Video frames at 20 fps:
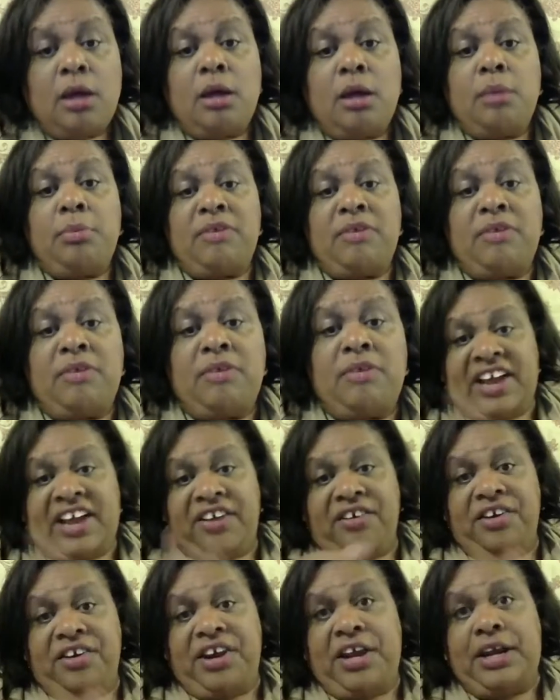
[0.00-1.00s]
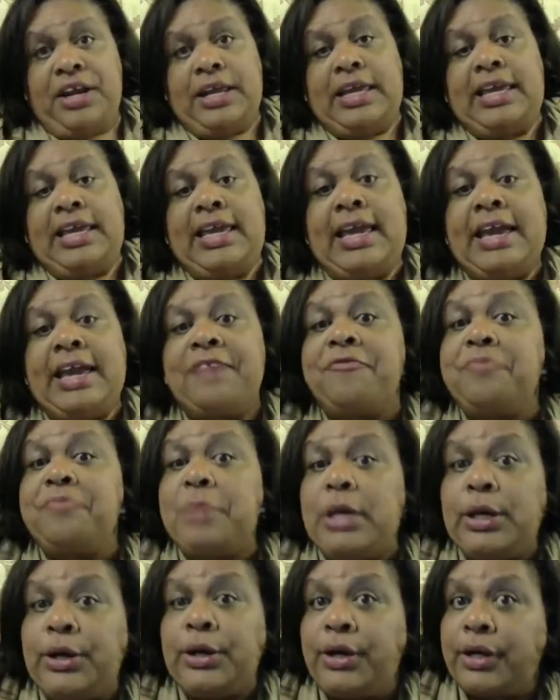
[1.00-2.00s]
But that girl there to
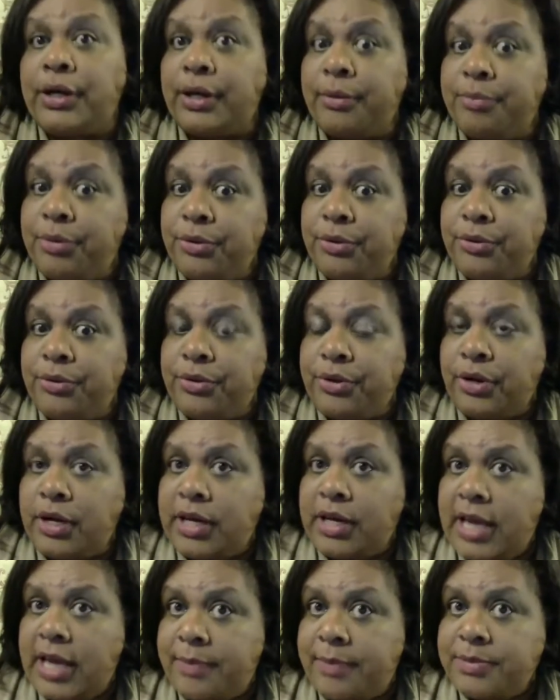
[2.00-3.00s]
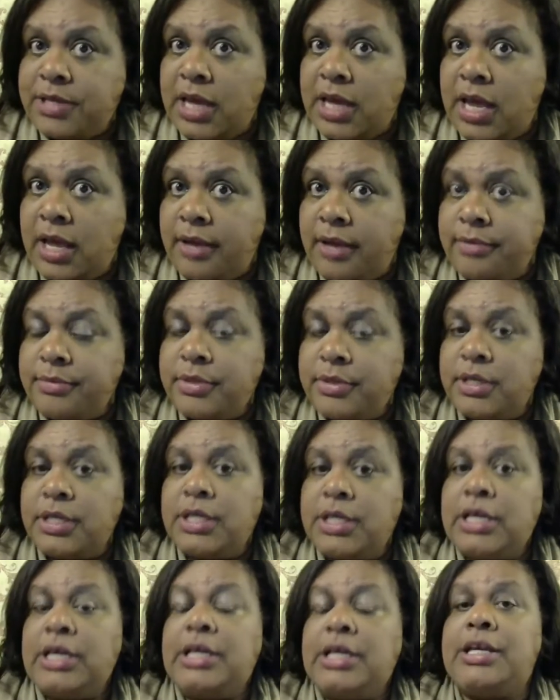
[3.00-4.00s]
give me her computer, her laptop,
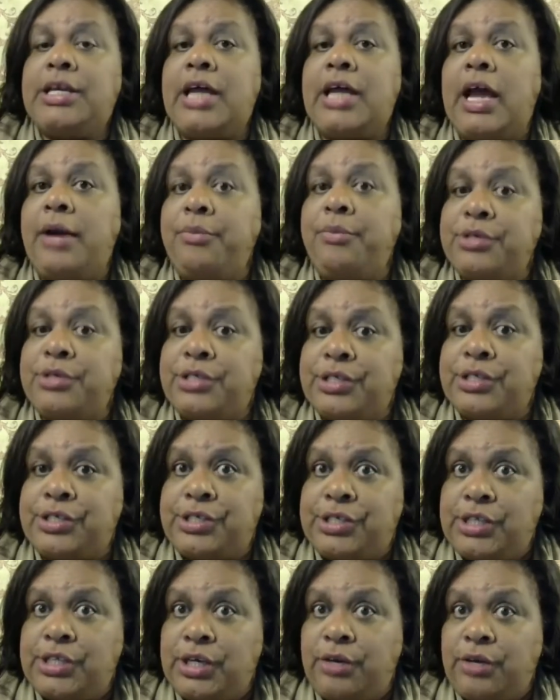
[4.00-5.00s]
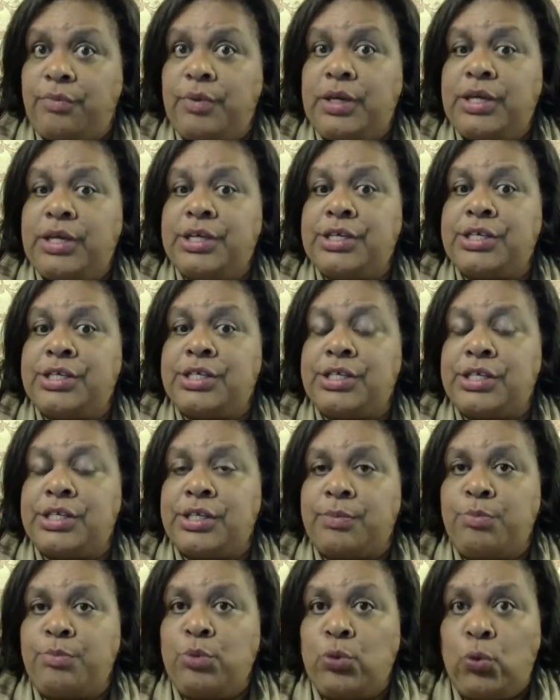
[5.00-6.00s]
that was a serious
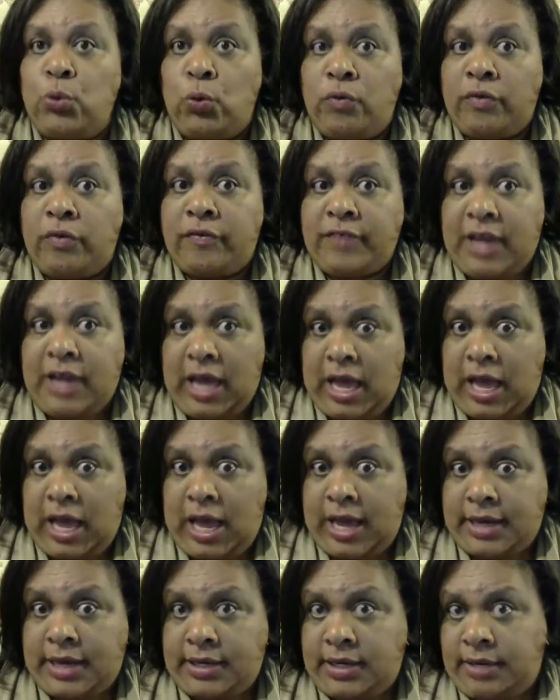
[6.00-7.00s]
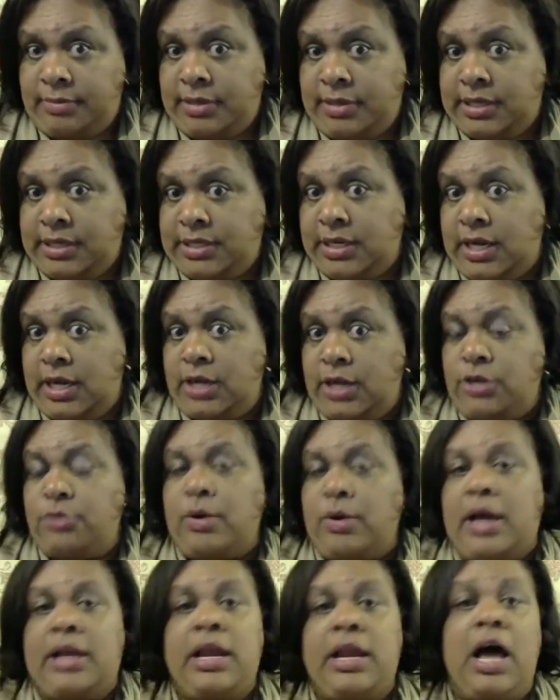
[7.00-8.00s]
move of God. Let me tell
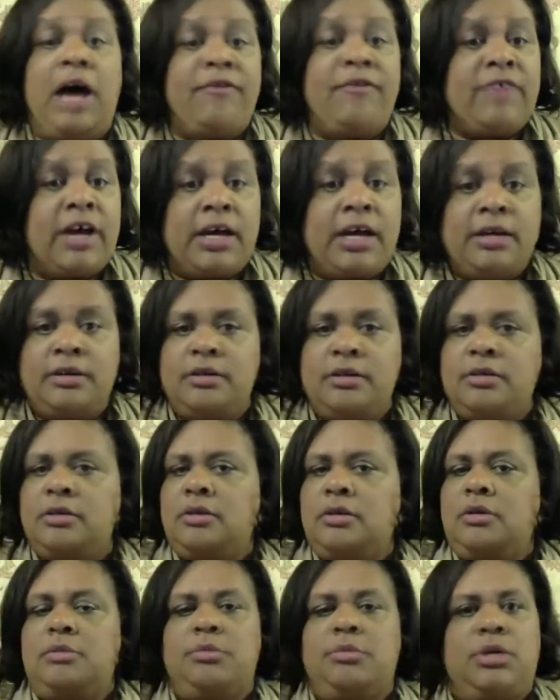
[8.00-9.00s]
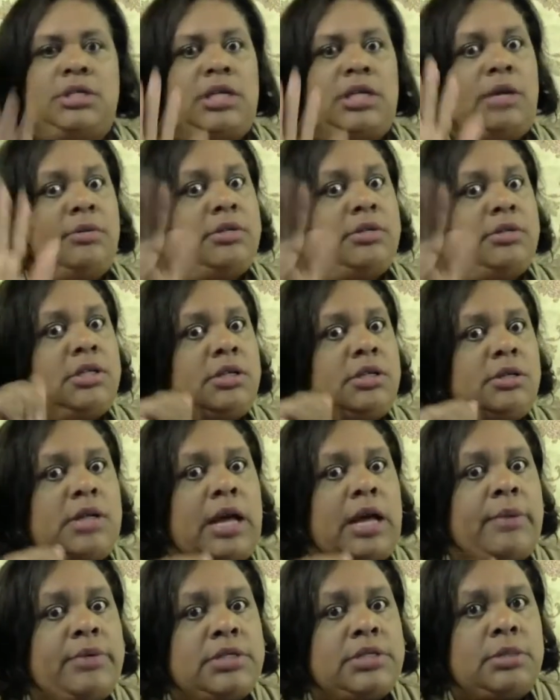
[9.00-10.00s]
you, I love her, but that was
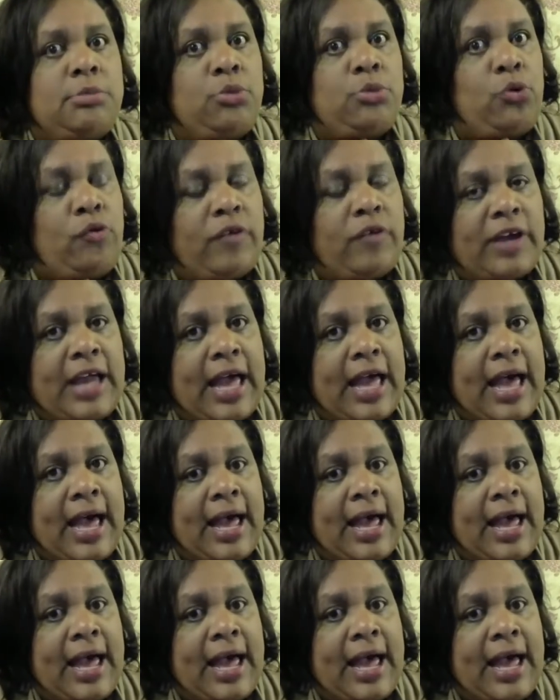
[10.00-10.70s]
a ride.